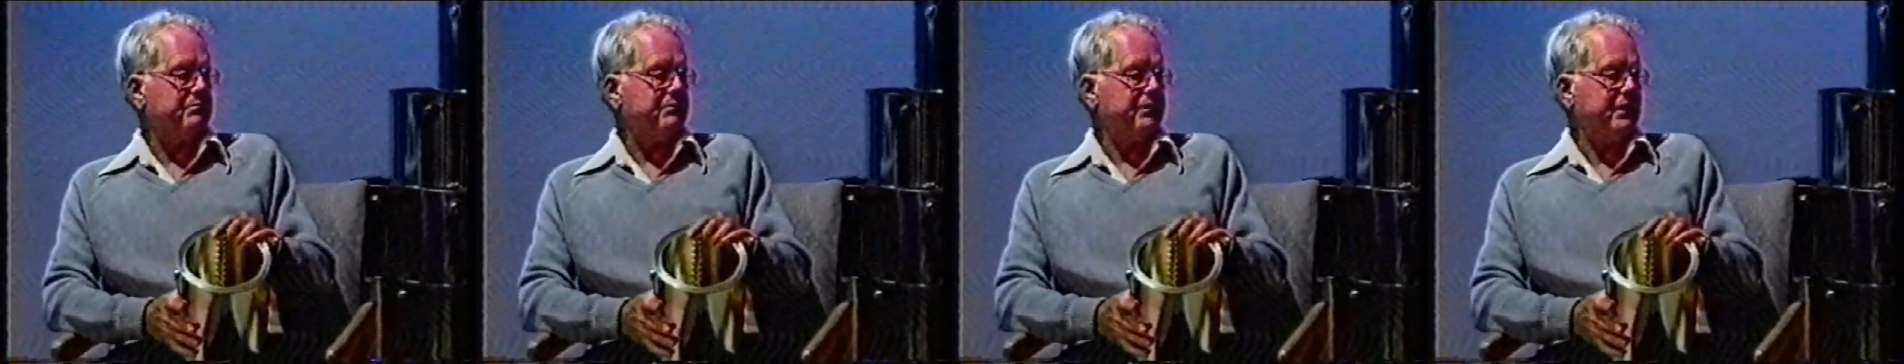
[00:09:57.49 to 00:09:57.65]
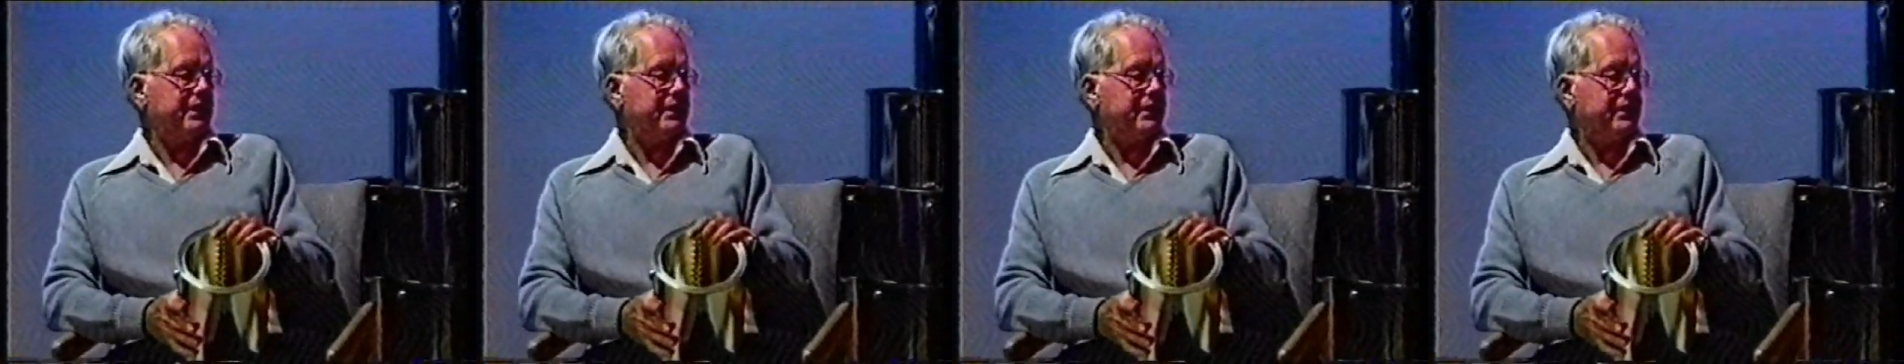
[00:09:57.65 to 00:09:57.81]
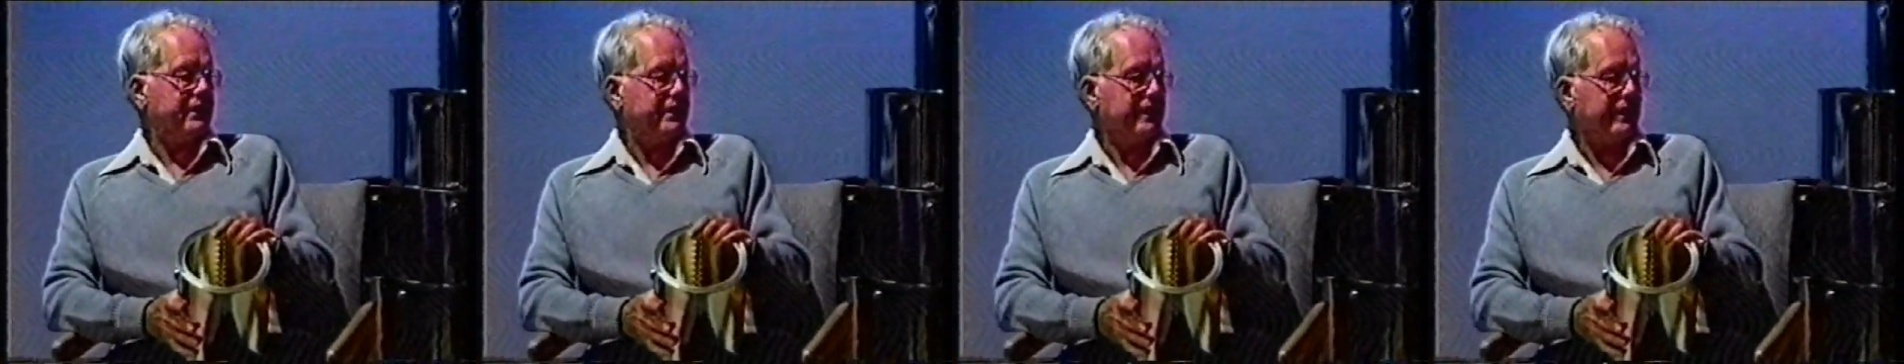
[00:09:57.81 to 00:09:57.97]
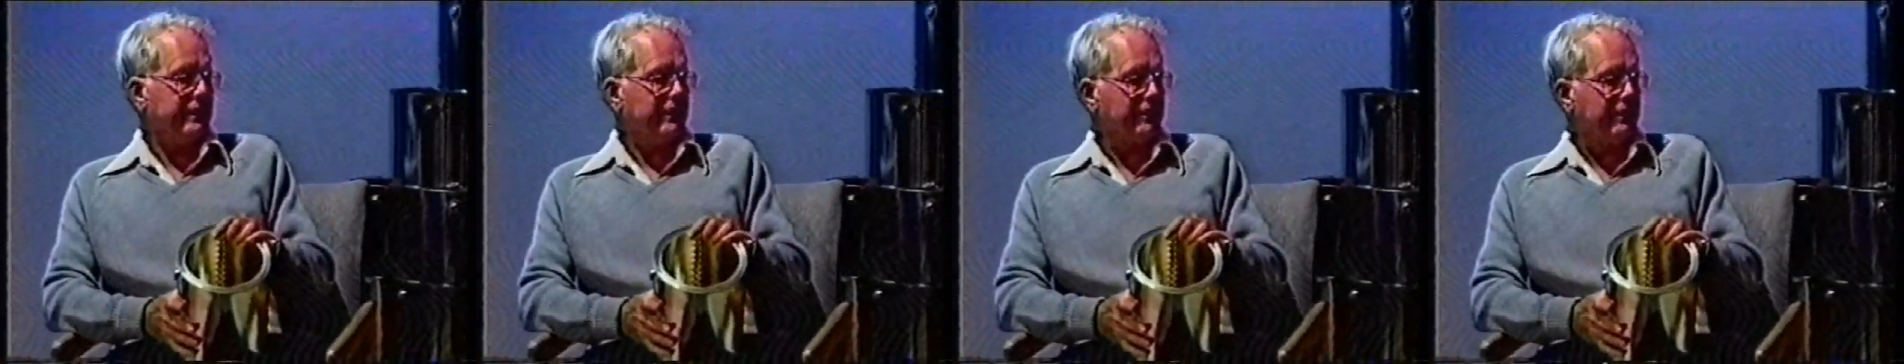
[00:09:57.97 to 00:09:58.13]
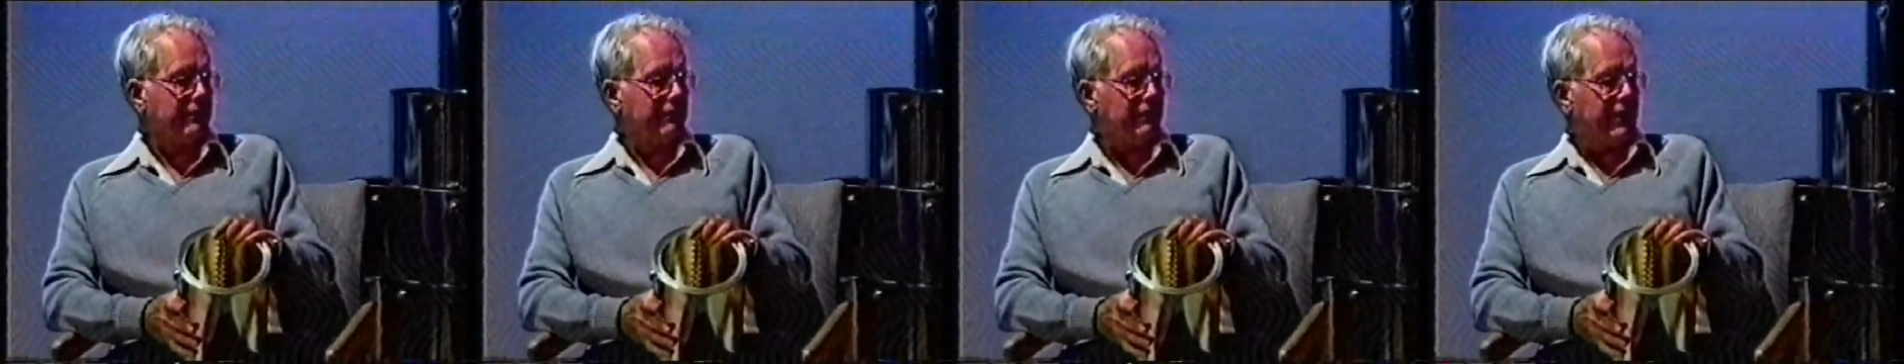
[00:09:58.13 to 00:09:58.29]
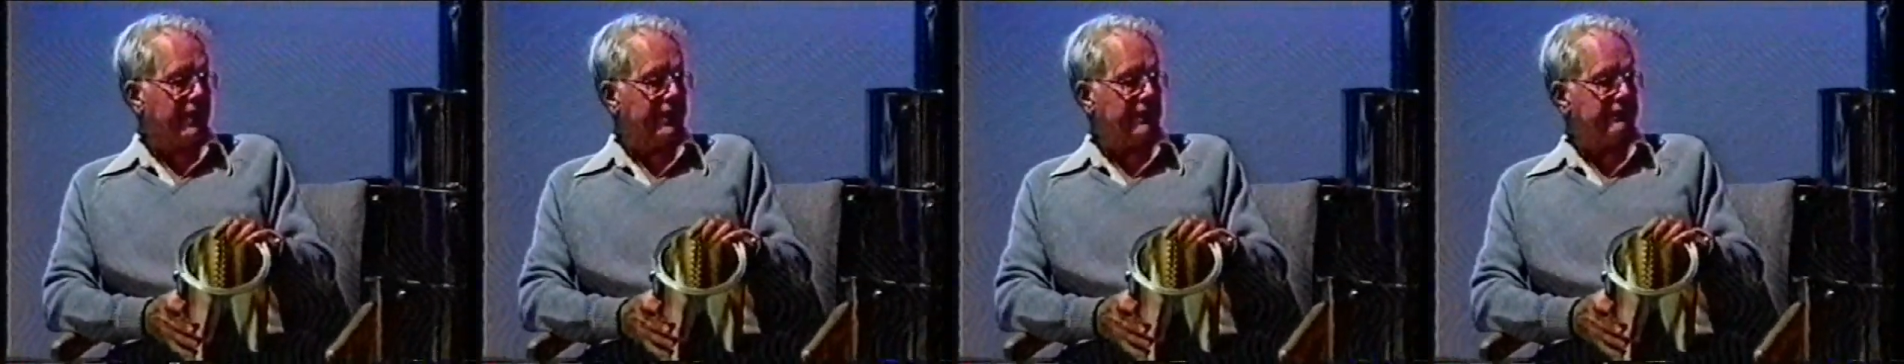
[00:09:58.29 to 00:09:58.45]
been in
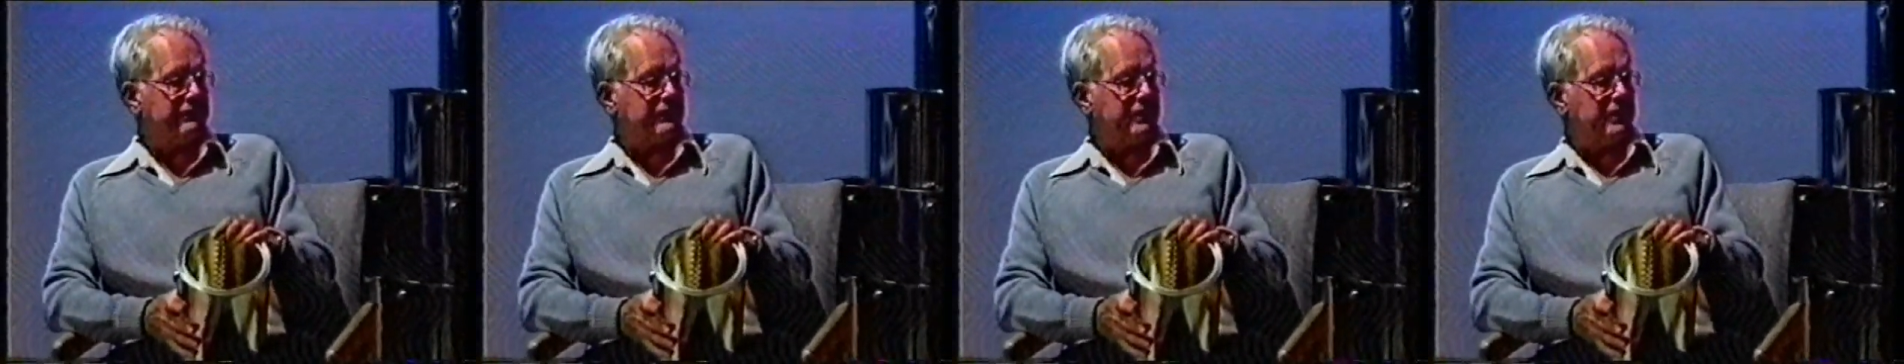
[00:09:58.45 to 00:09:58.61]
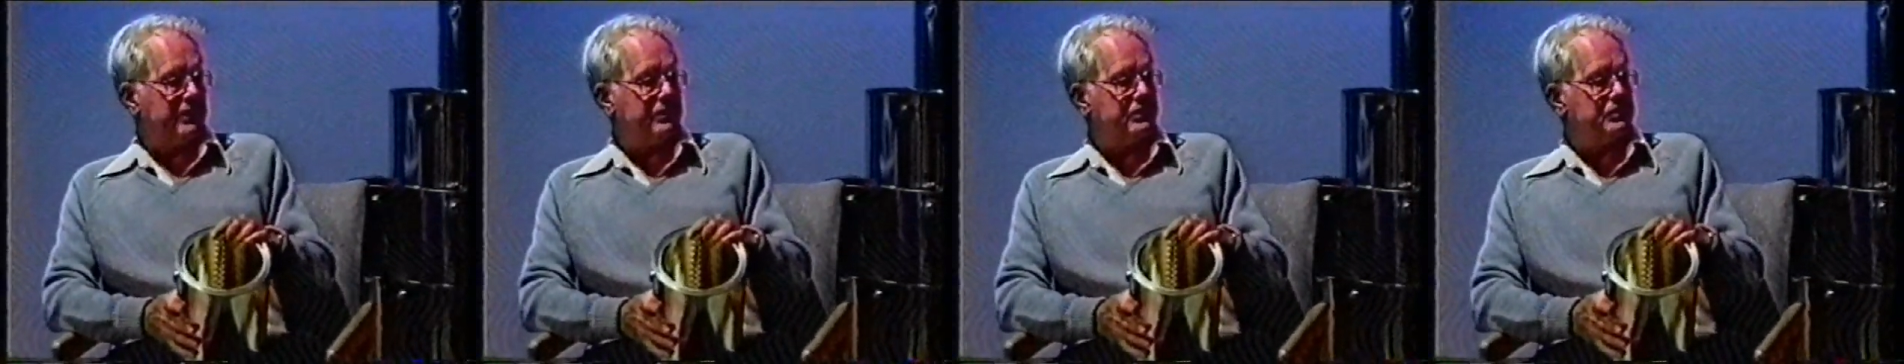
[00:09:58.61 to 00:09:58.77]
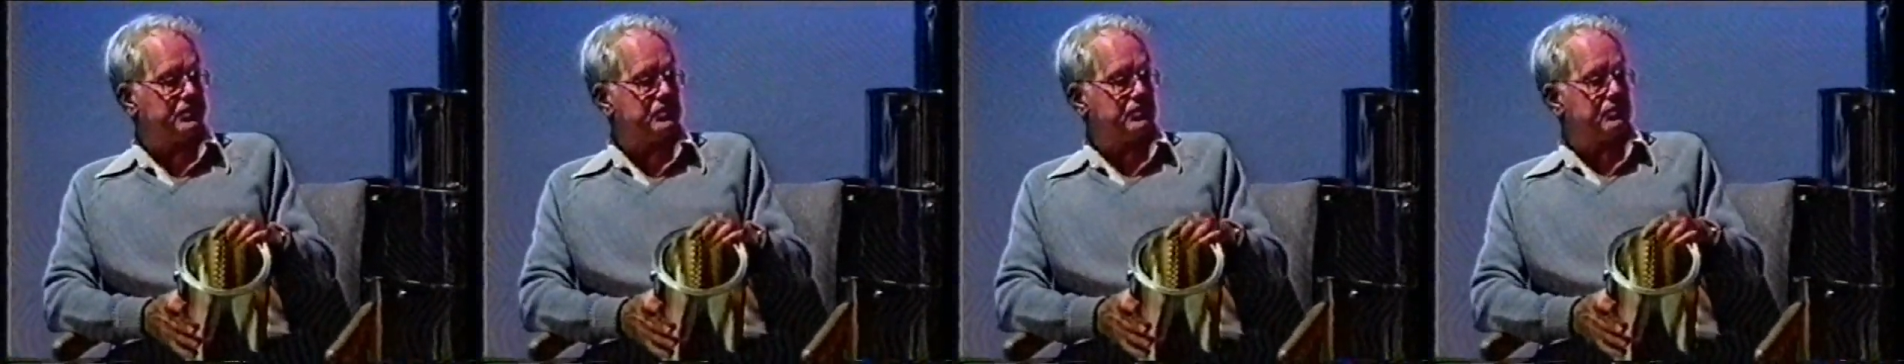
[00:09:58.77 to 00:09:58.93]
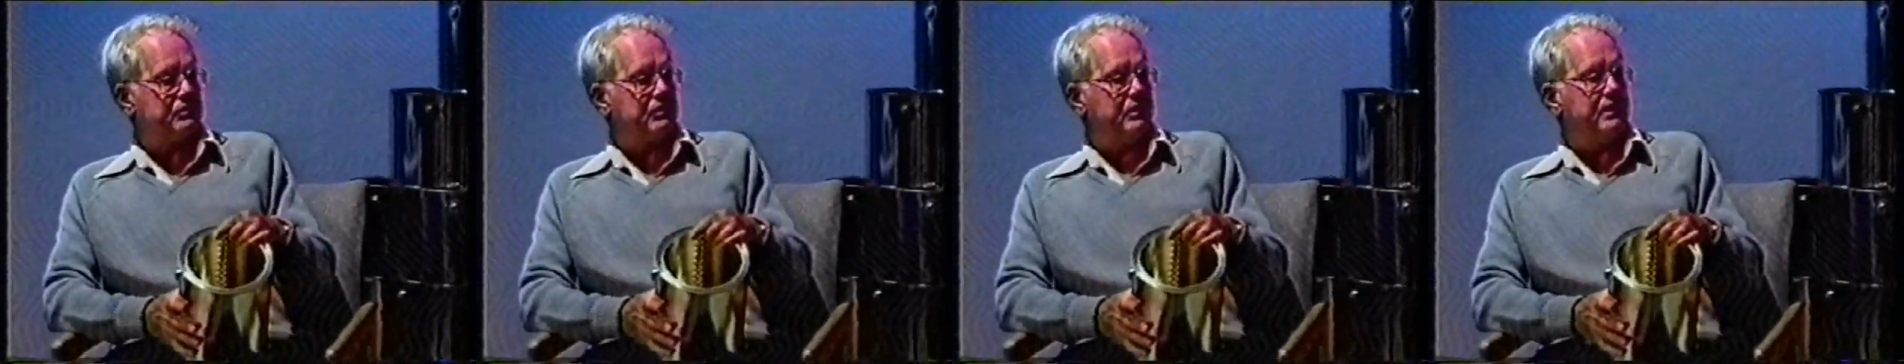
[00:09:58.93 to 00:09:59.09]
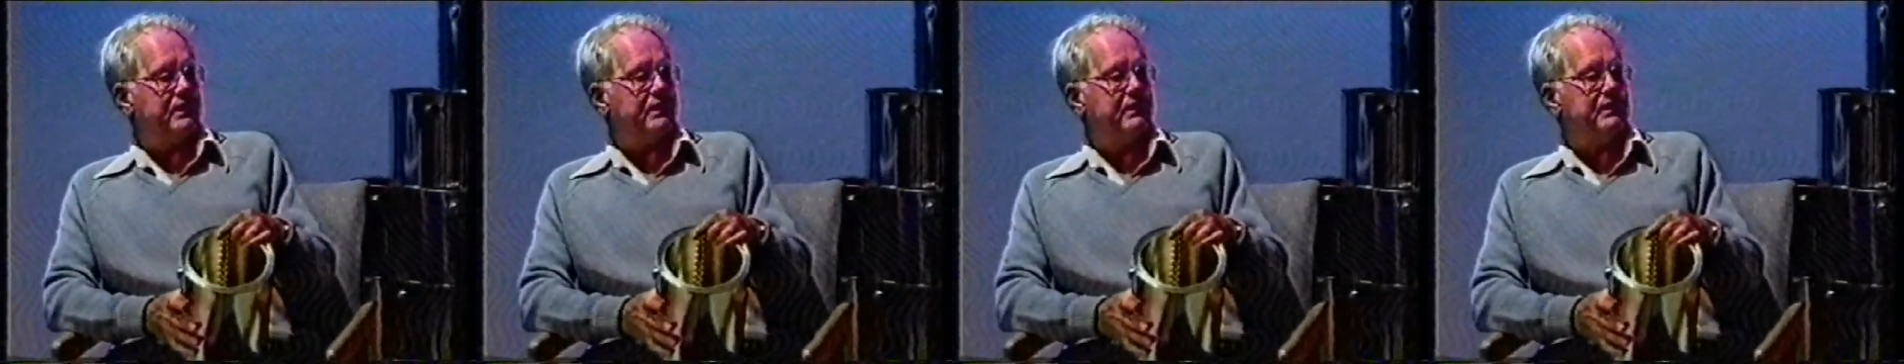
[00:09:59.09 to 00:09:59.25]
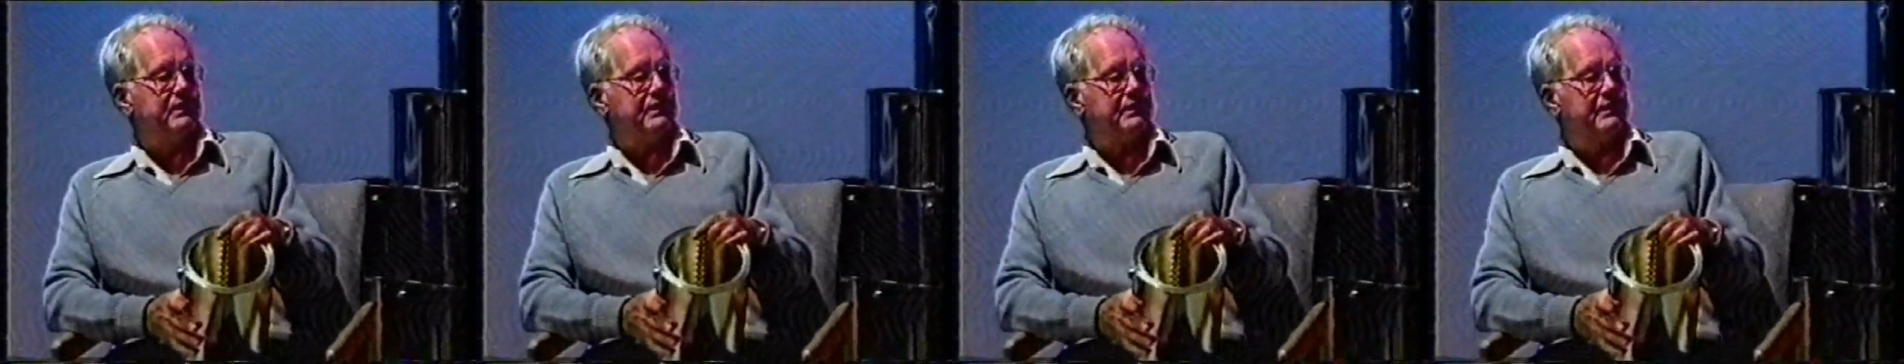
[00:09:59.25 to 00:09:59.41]
aircraft
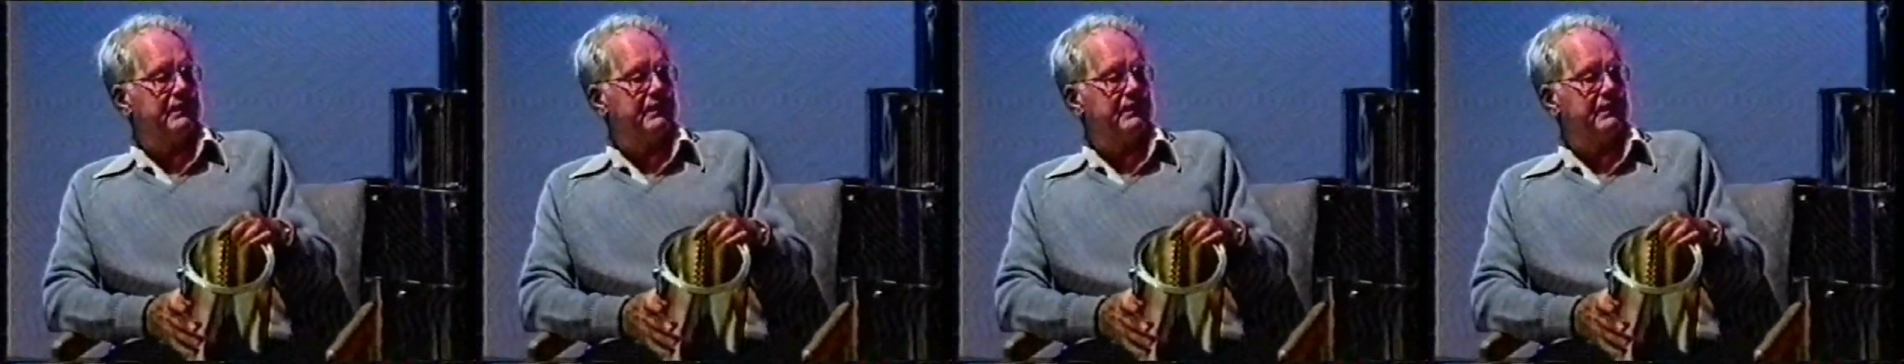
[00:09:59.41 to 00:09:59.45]
industry,